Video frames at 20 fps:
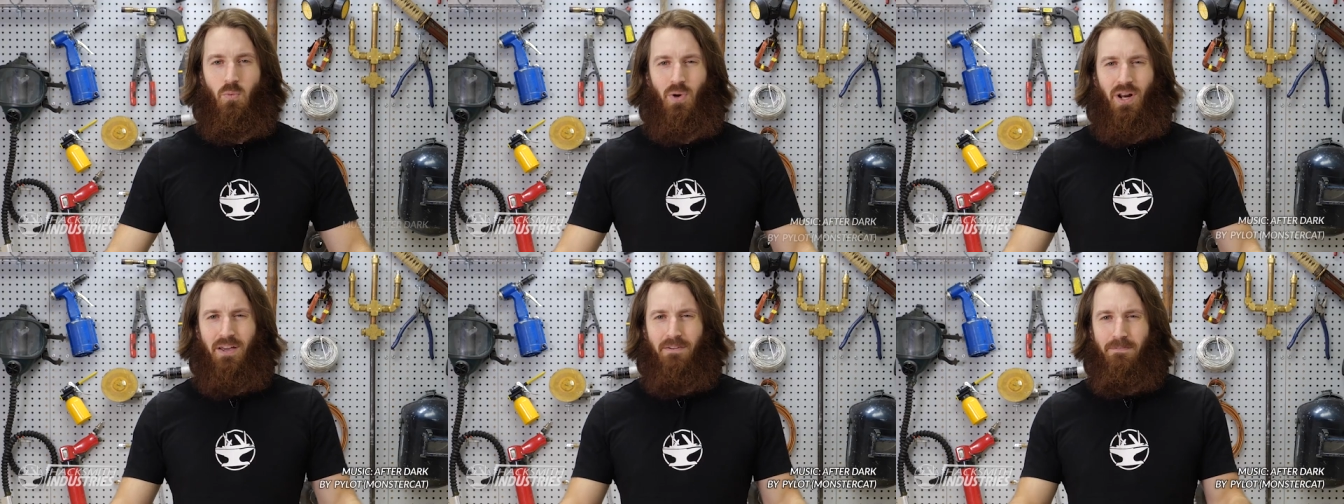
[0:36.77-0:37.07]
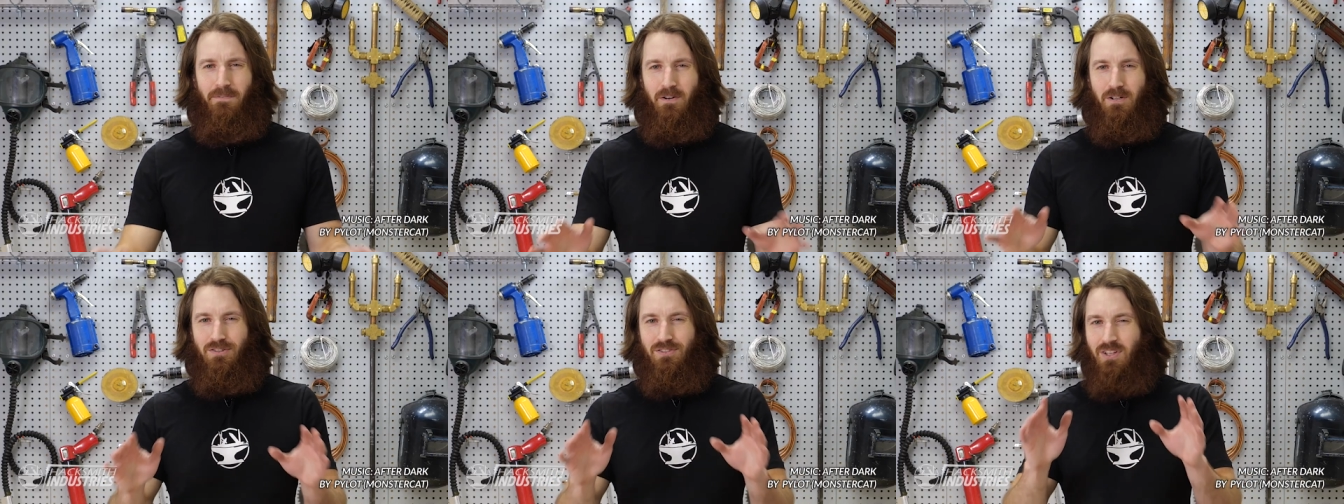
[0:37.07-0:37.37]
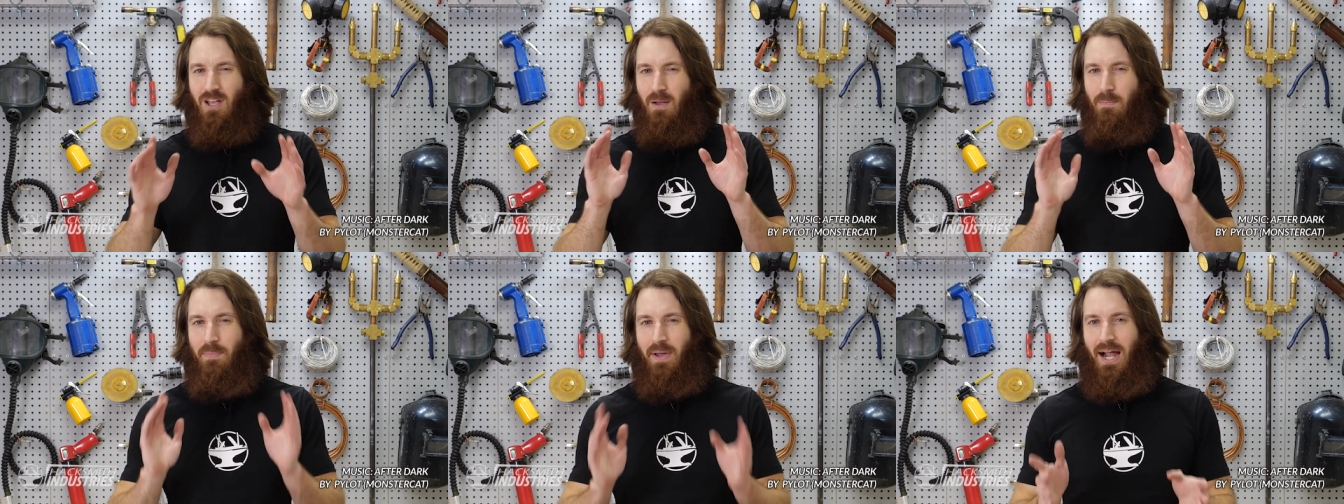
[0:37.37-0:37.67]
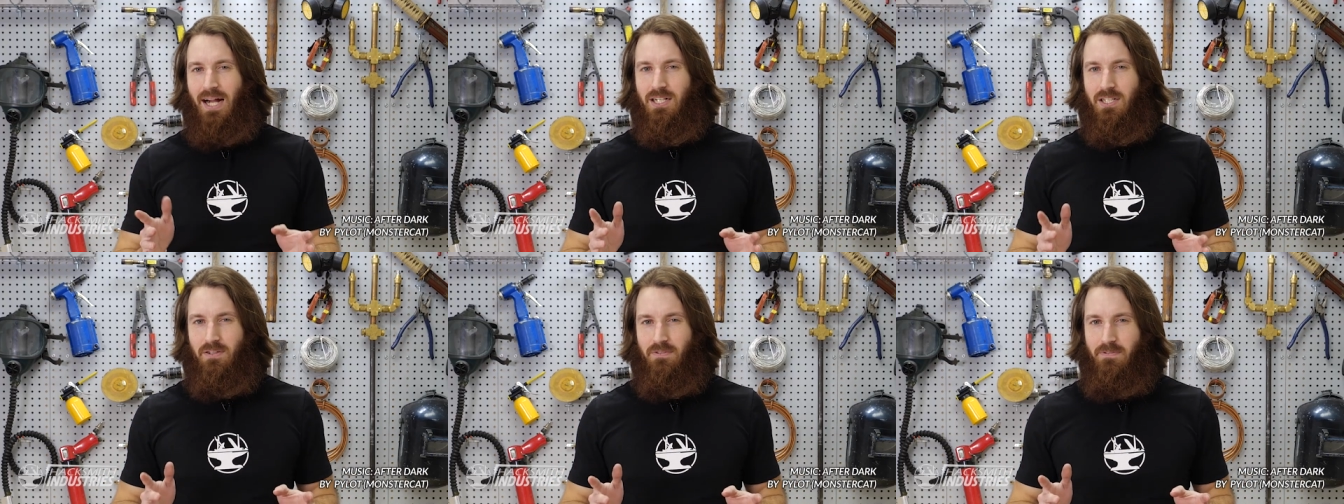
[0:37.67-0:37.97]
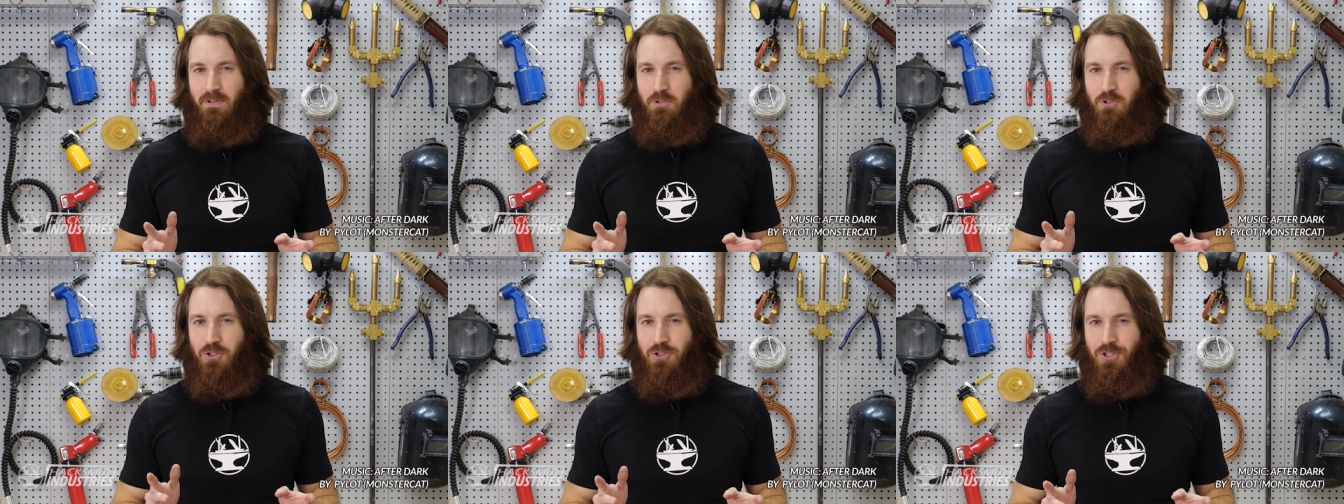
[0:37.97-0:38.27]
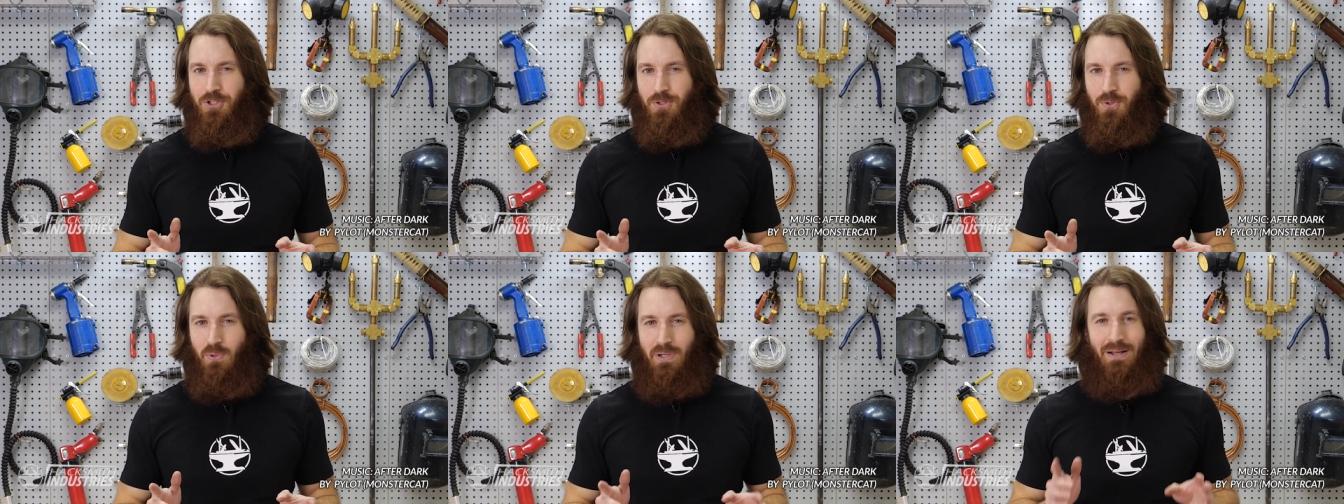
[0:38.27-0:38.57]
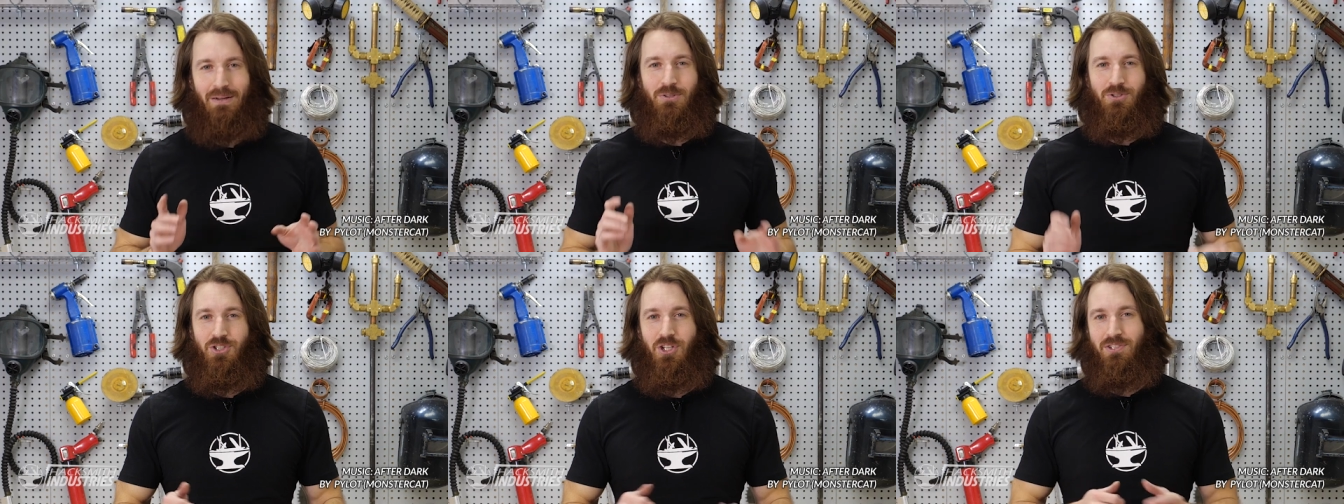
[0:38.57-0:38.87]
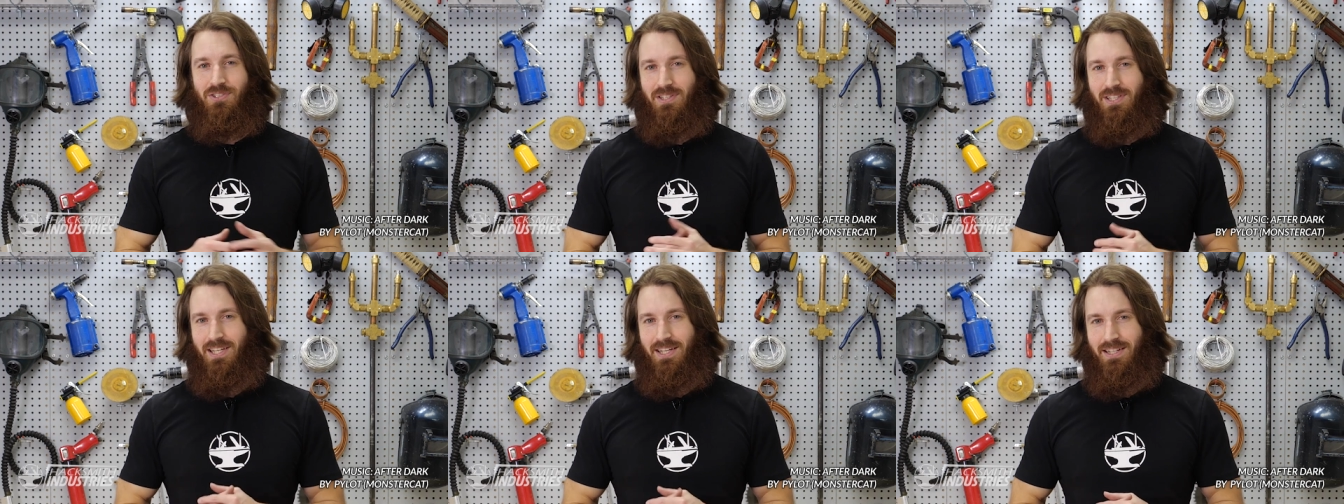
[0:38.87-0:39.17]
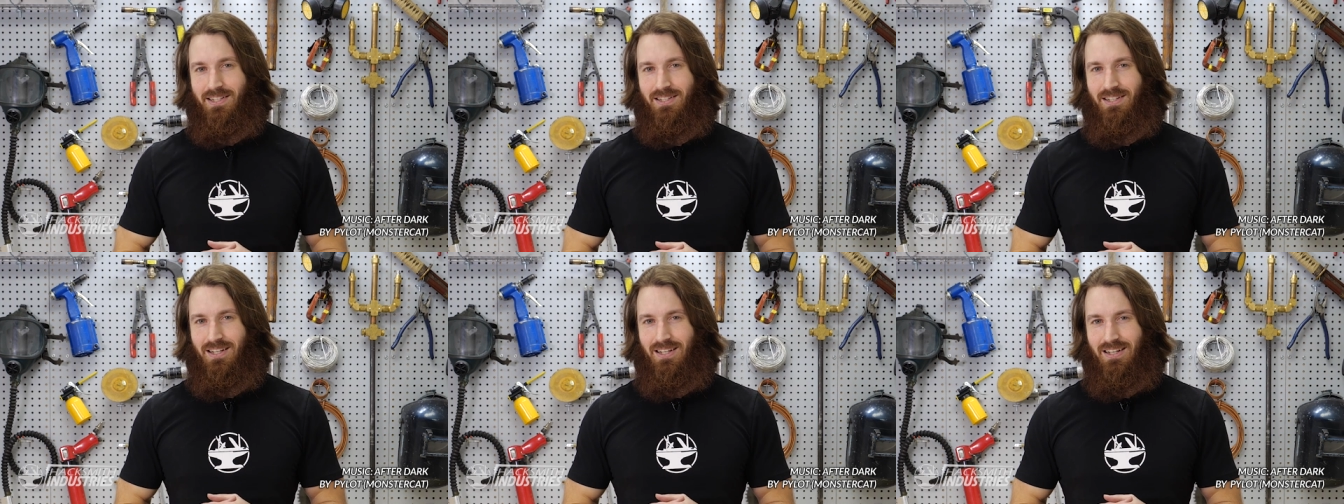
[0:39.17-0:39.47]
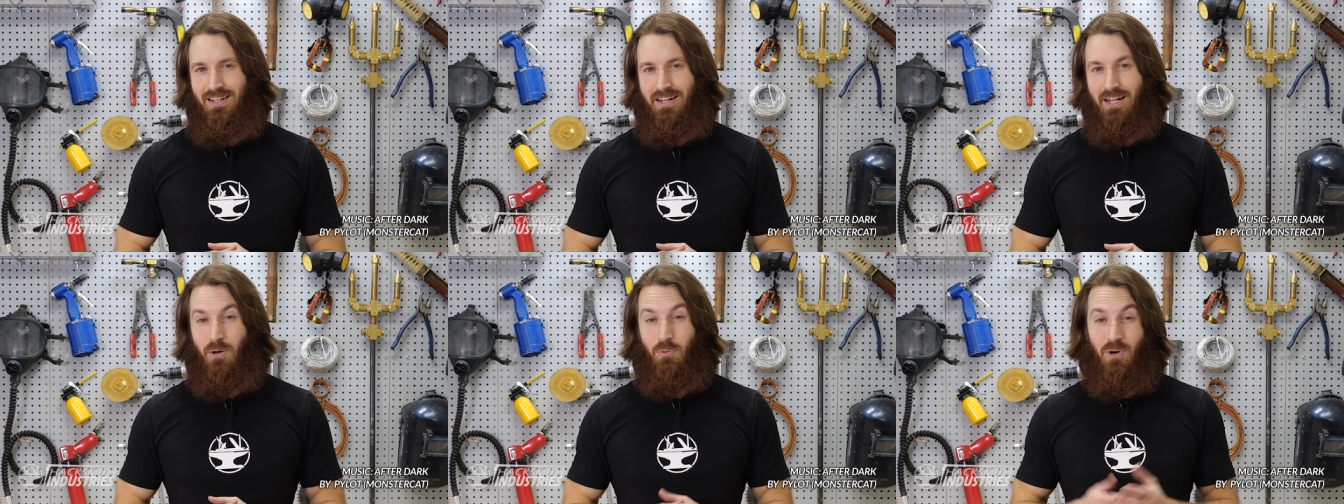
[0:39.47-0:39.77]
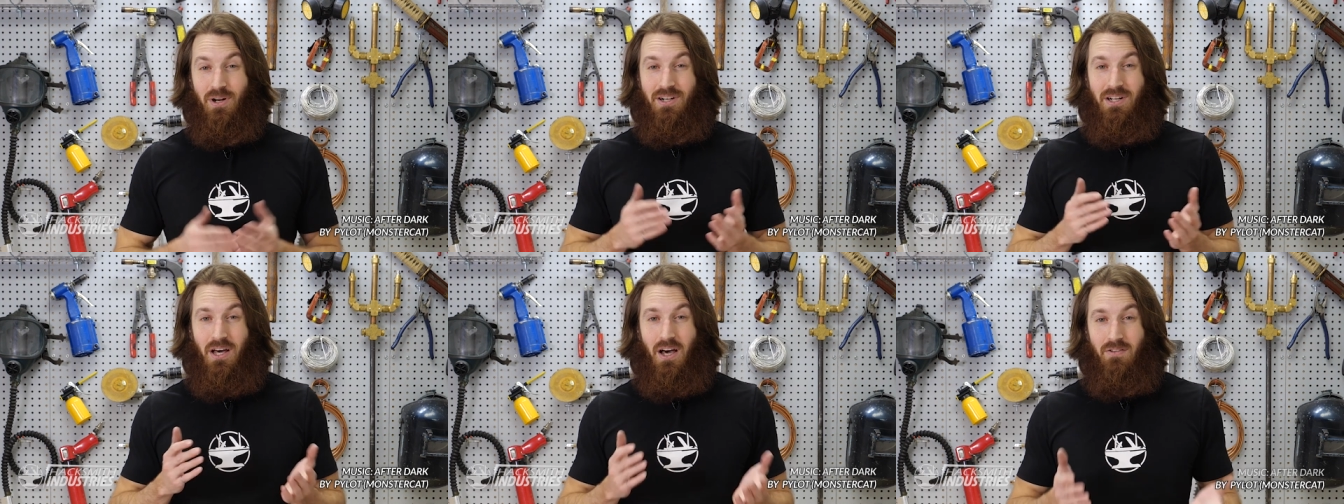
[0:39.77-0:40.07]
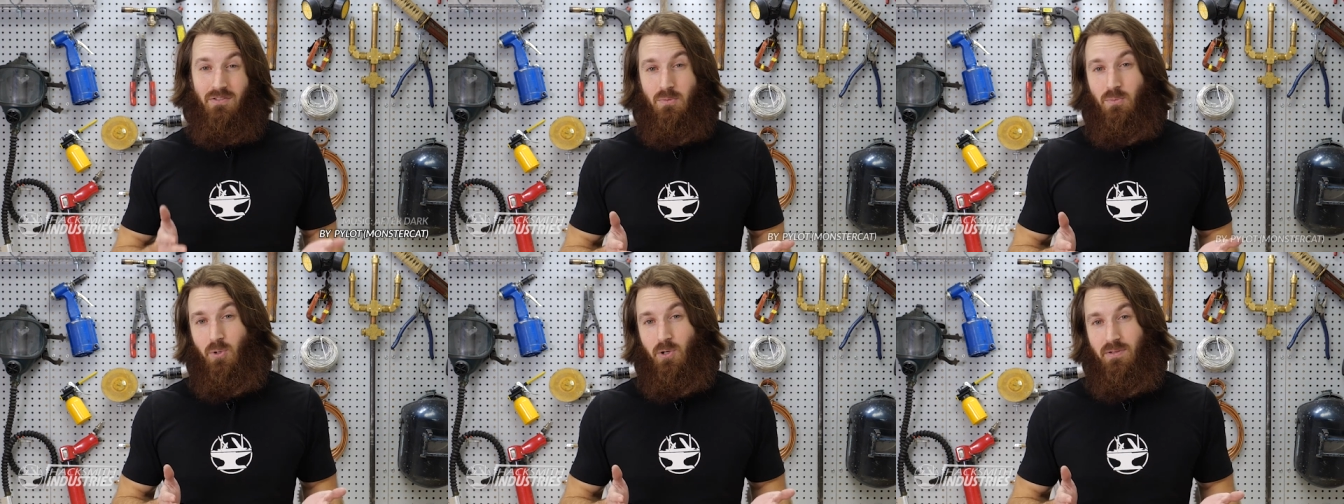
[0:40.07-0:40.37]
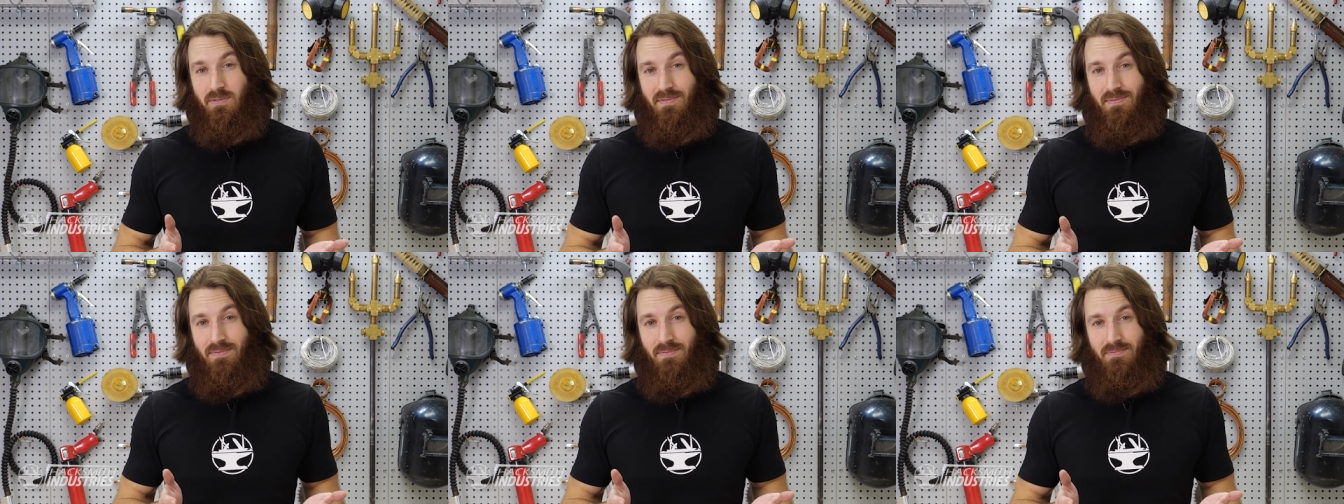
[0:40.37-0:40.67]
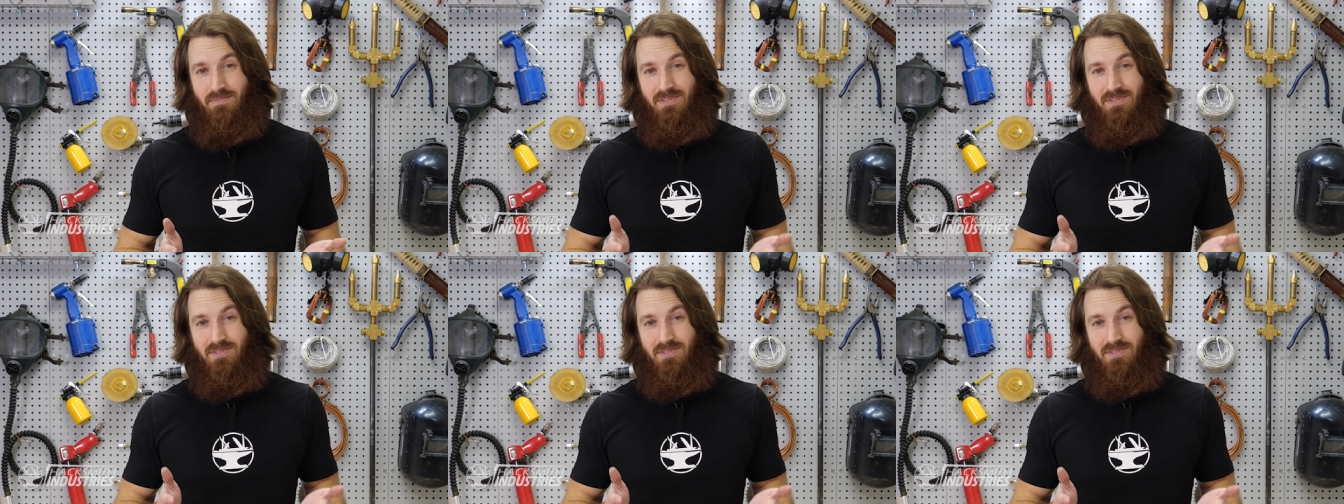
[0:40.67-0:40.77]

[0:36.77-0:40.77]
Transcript: When I first saw Back to the Future 2 when I was just a kid, I wanted a hoverboard.